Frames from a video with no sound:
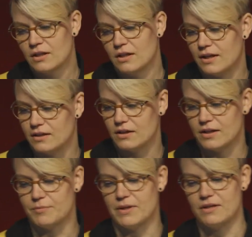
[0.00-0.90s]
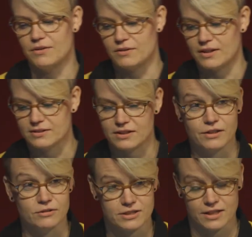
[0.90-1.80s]
and many new things that
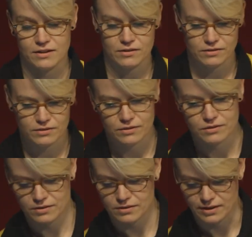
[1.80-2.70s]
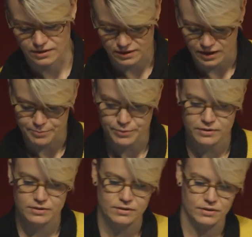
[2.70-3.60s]
you'll see in the app
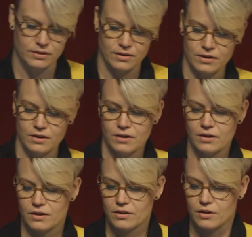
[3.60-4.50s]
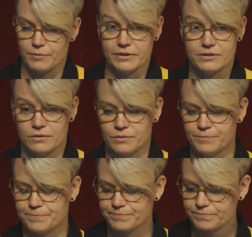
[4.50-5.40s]
coming soon.
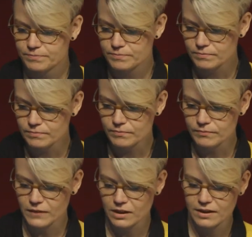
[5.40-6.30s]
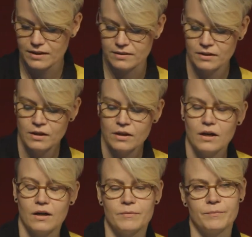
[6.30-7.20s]
Yeah,
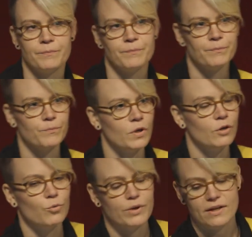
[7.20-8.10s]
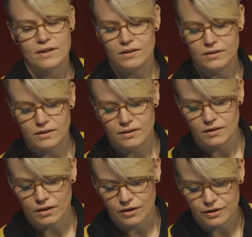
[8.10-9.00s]
we
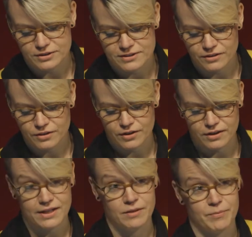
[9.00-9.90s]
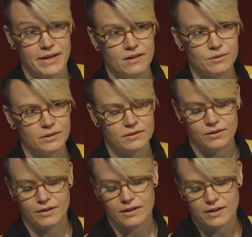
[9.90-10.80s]
are still currently in beta with the
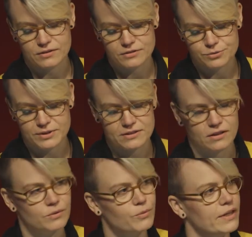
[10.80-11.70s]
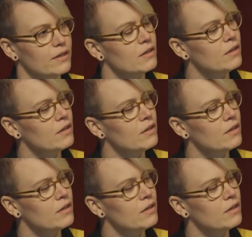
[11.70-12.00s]
current accounts. We